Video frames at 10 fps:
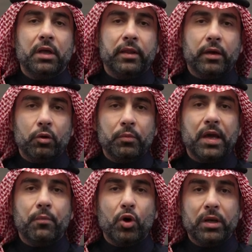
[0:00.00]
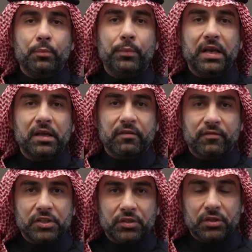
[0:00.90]
There will be 1 billion
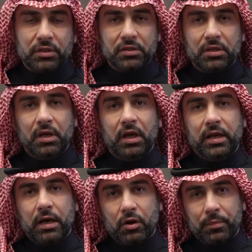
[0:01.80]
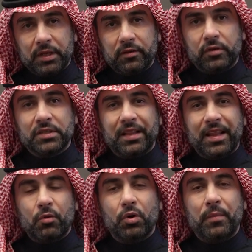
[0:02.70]
visitors in our metaverse, and
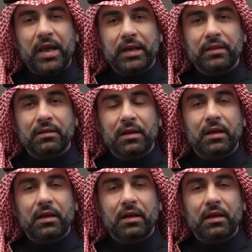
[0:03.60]
that will make it